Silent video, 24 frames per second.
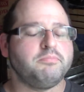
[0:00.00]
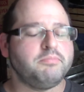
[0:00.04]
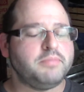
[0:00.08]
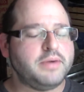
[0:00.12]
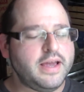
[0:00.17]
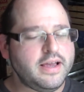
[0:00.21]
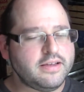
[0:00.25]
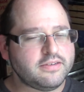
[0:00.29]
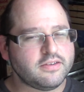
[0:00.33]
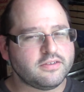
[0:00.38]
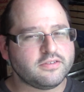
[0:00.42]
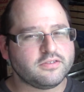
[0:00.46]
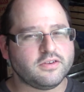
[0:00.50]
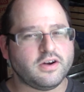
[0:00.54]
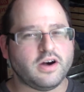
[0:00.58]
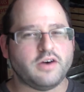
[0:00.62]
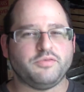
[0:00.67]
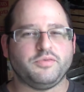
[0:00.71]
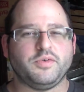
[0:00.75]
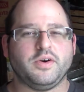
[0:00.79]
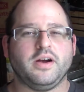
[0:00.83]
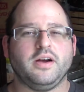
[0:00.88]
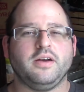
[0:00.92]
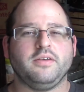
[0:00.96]
piece of
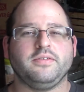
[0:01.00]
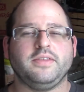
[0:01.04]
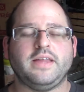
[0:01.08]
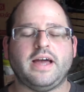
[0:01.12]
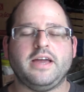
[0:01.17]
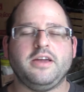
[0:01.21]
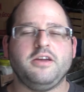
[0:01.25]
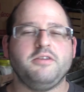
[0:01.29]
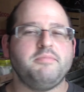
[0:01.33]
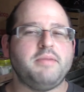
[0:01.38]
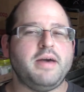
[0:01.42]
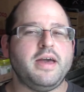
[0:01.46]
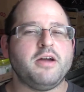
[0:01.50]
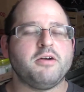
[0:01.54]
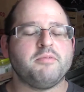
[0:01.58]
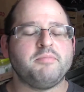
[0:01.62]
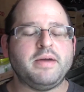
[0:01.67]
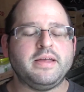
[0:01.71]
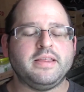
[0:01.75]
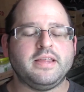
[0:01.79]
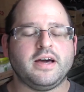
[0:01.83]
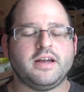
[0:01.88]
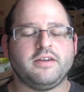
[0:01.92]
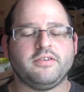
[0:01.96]
software that you may or
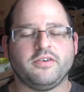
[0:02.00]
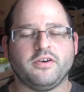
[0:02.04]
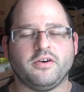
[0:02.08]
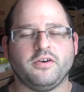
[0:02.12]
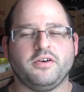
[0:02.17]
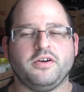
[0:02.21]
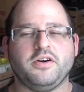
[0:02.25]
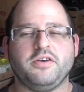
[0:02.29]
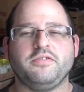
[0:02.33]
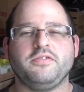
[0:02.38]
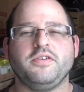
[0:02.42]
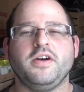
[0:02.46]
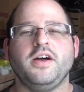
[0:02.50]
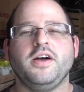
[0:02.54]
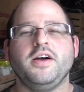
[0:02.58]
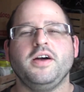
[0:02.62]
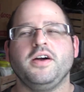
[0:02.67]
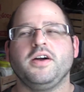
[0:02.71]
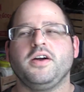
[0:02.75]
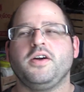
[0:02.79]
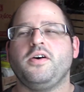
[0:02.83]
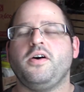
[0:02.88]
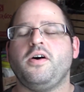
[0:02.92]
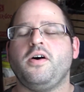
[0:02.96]
may not have heard of
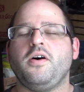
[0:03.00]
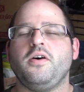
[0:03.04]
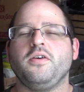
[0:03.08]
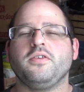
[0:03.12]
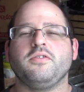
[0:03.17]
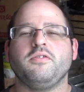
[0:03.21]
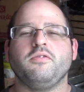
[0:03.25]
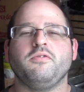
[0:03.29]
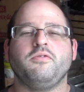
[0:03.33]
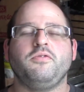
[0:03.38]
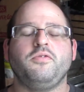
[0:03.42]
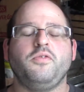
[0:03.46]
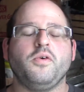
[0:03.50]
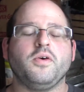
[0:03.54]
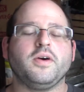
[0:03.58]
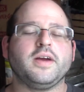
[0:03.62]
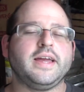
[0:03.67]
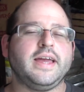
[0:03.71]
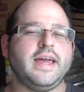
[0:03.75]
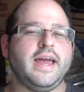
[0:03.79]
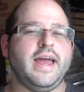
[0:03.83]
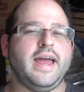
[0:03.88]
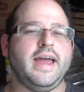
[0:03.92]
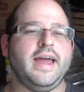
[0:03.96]
called four
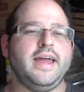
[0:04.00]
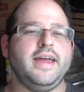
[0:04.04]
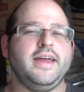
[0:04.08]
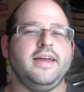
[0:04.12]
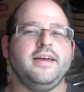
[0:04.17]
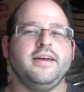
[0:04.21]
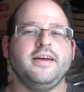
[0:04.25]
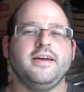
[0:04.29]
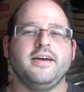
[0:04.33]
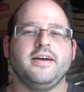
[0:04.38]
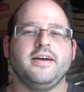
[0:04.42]
K